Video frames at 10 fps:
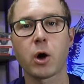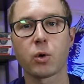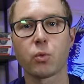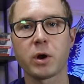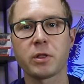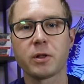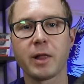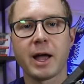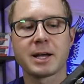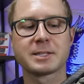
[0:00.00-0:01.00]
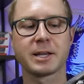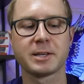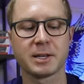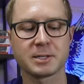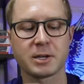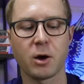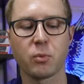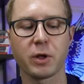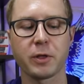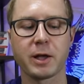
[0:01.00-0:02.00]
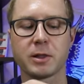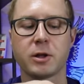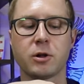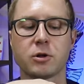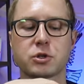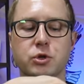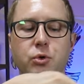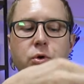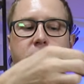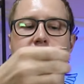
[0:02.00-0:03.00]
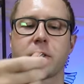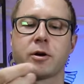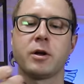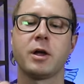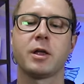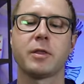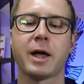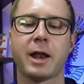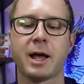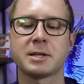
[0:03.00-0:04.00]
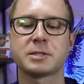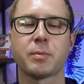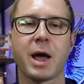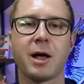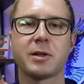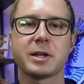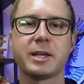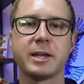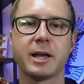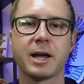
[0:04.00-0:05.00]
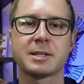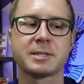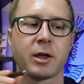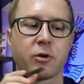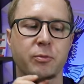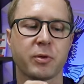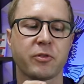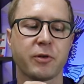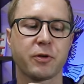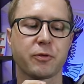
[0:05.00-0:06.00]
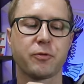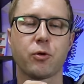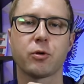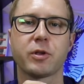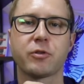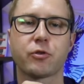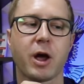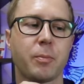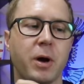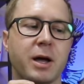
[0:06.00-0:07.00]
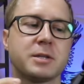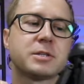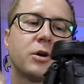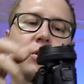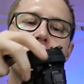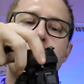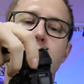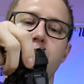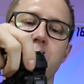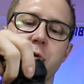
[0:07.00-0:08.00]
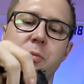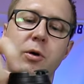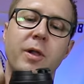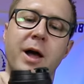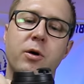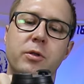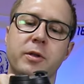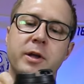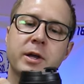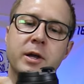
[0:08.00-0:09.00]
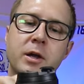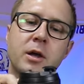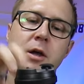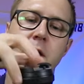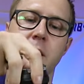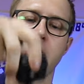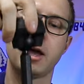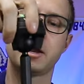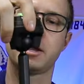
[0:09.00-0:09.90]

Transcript: Now on one of the legs, it does come with a little tool here that has some Allen key heads that are specific for this tripod. So when you pull out the head